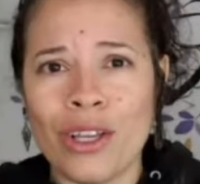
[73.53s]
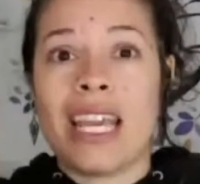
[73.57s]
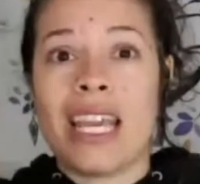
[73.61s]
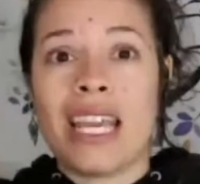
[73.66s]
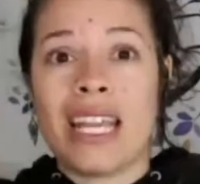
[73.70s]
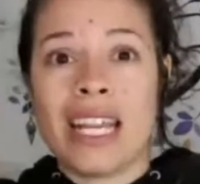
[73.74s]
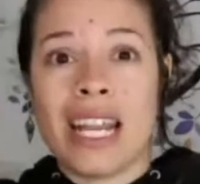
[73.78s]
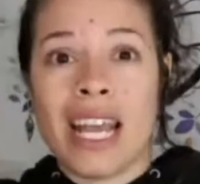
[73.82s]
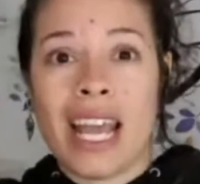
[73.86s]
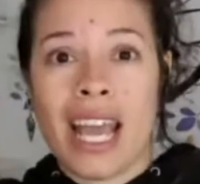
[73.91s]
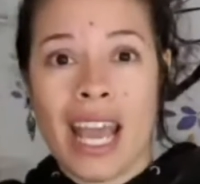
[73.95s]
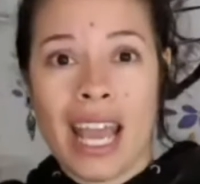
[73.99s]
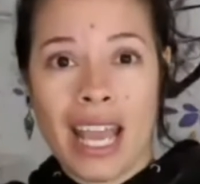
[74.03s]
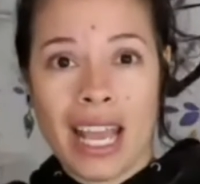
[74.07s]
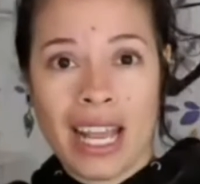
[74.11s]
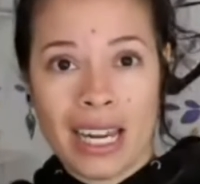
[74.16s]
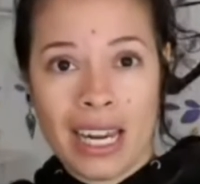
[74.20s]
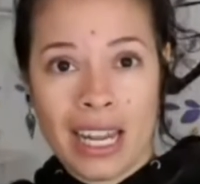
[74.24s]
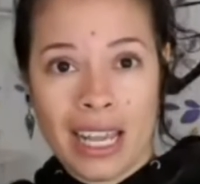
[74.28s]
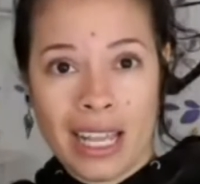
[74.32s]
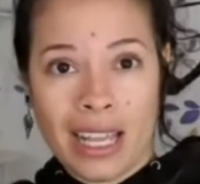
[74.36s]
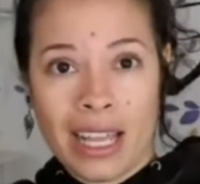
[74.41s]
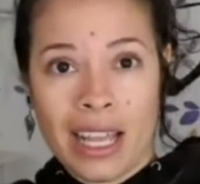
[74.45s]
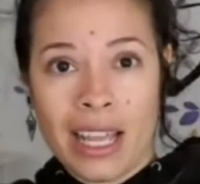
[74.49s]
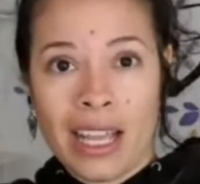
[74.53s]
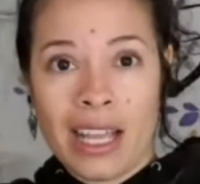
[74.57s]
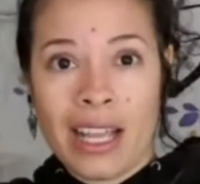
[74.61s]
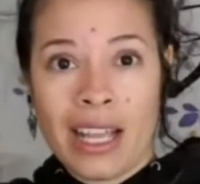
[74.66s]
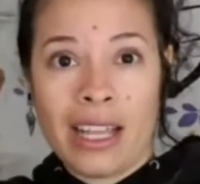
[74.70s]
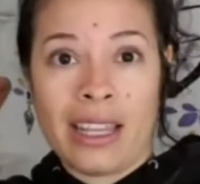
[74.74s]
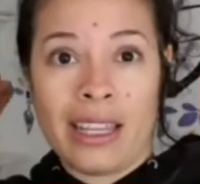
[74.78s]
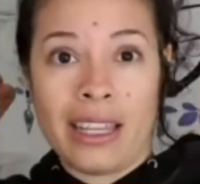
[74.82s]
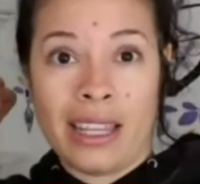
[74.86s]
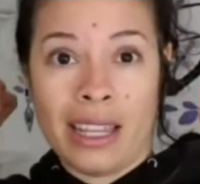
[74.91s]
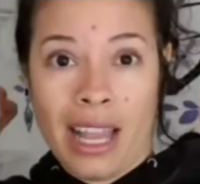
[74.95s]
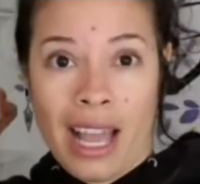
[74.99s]
Inhaling
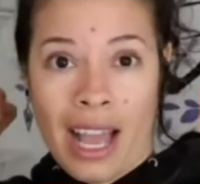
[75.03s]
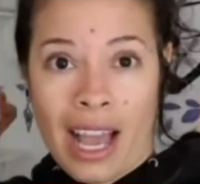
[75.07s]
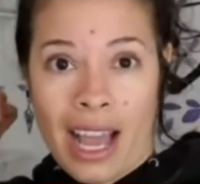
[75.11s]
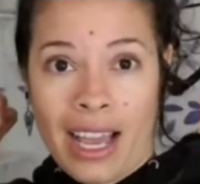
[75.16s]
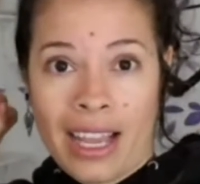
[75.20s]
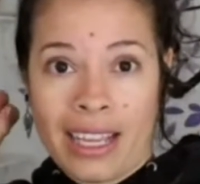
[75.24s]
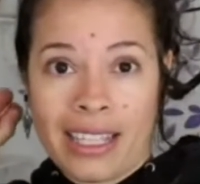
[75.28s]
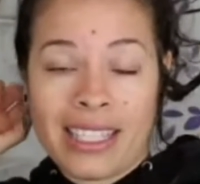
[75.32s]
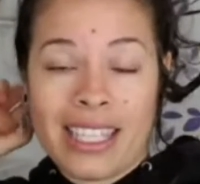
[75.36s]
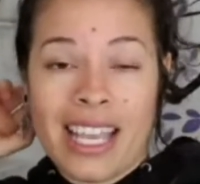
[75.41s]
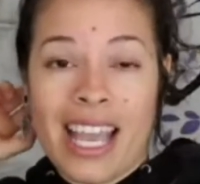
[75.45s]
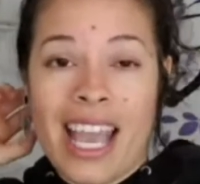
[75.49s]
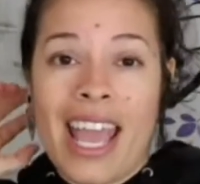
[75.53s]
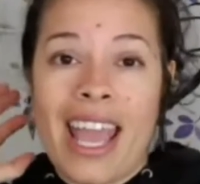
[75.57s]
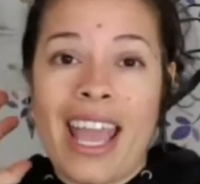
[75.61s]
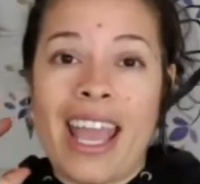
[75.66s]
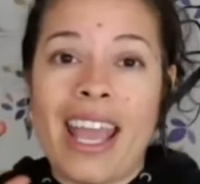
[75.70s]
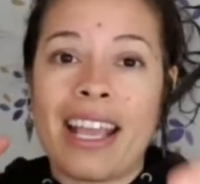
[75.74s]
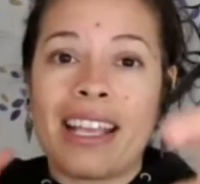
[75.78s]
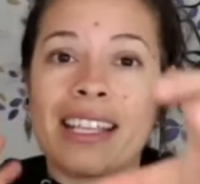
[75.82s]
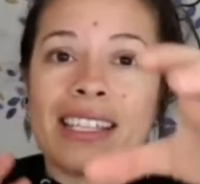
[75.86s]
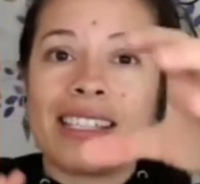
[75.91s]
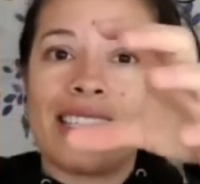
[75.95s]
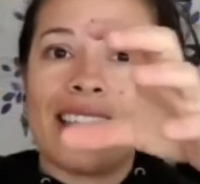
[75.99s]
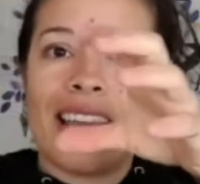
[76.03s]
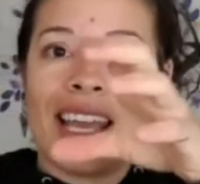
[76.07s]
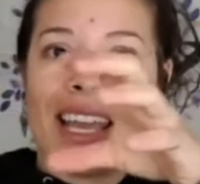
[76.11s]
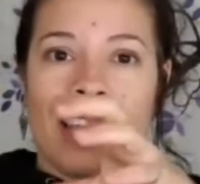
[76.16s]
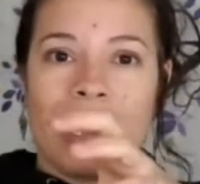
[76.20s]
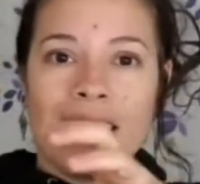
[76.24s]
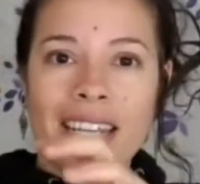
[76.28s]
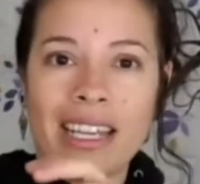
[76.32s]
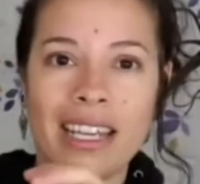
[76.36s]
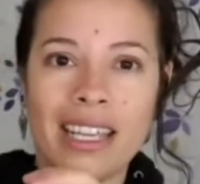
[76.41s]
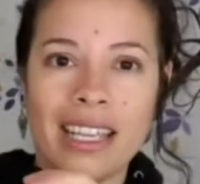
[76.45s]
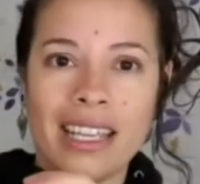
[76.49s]
light,
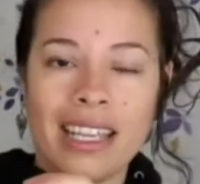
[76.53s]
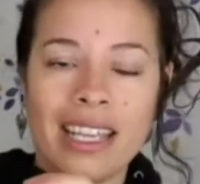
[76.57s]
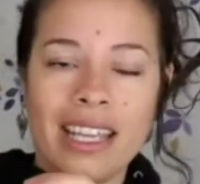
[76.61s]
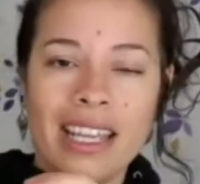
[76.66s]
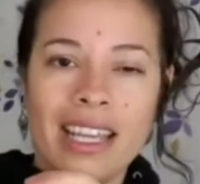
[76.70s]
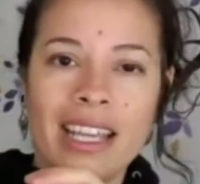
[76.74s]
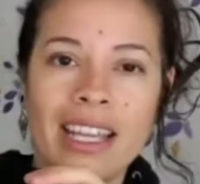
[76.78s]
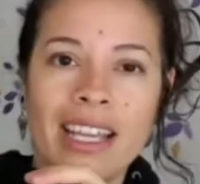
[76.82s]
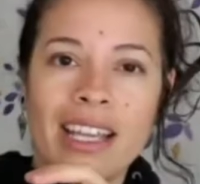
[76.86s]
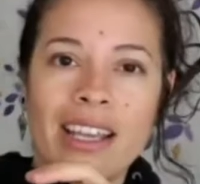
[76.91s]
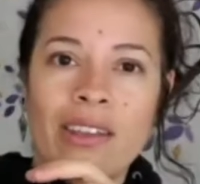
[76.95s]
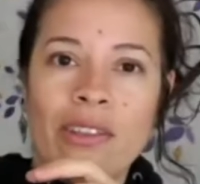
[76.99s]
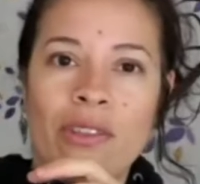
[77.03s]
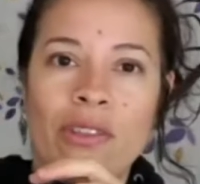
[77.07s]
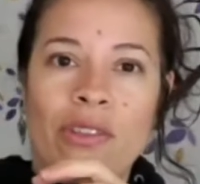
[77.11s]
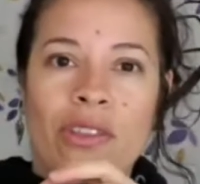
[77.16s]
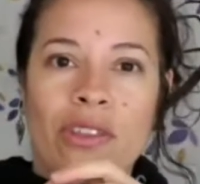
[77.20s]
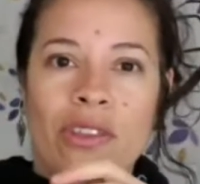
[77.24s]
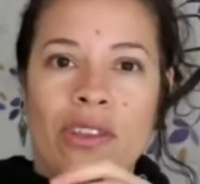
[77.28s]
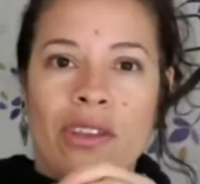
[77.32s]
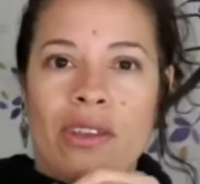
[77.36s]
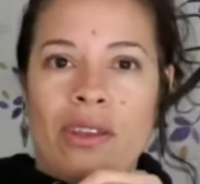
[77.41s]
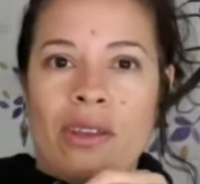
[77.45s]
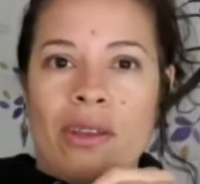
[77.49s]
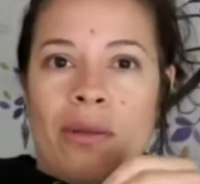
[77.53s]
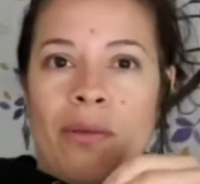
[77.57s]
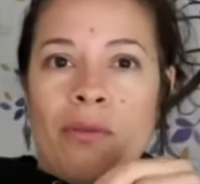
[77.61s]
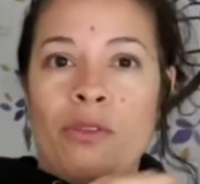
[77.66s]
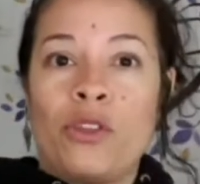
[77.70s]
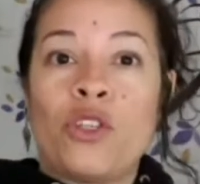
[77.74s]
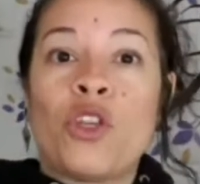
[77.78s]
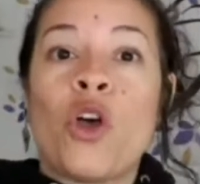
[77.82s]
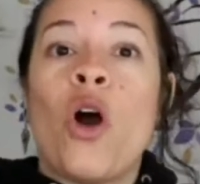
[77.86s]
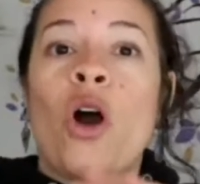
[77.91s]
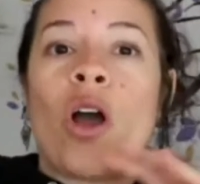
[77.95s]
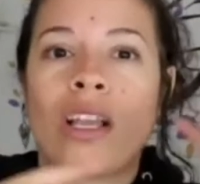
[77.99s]
exhaling the
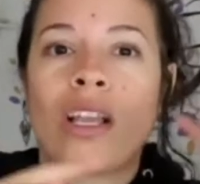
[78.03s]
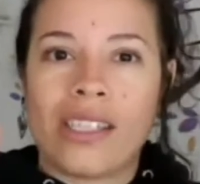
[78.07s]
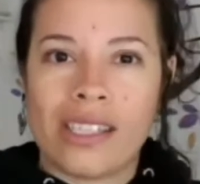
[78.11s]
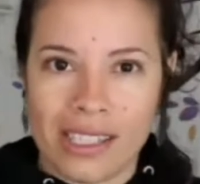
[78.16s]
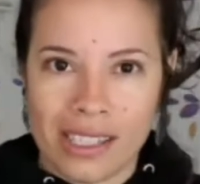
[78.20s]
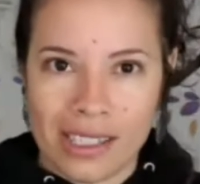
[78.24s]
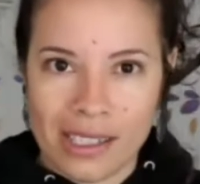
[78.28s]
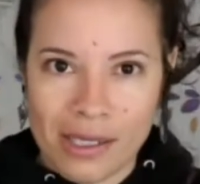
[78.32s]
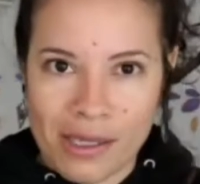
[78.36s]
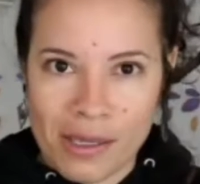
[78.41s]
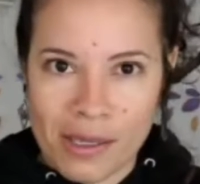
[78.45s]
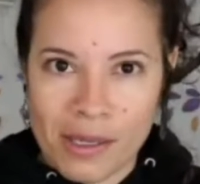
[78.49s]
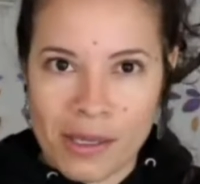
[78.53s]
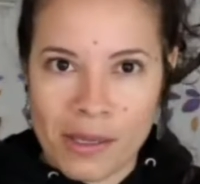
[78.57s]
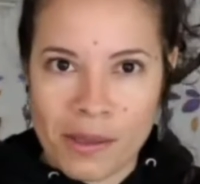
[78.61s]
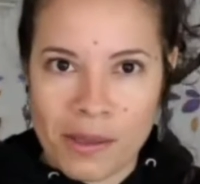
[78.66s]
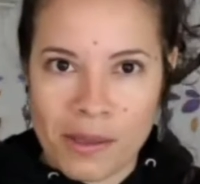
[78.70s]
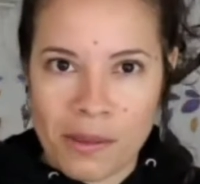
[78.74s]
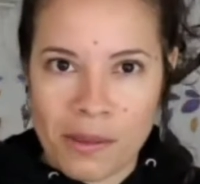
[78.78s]
toxins